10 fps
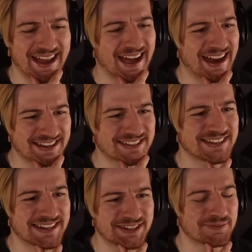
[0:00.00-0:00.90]
I
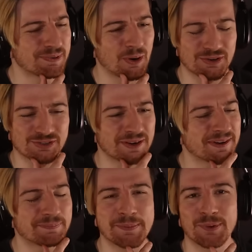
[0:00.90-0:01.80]
see bro. So
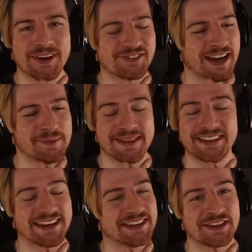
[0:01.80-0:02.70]
many people keep telling me
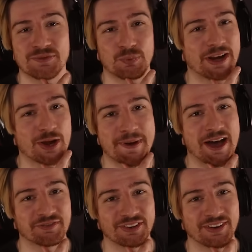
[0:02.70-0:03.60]
this isn't William Afton.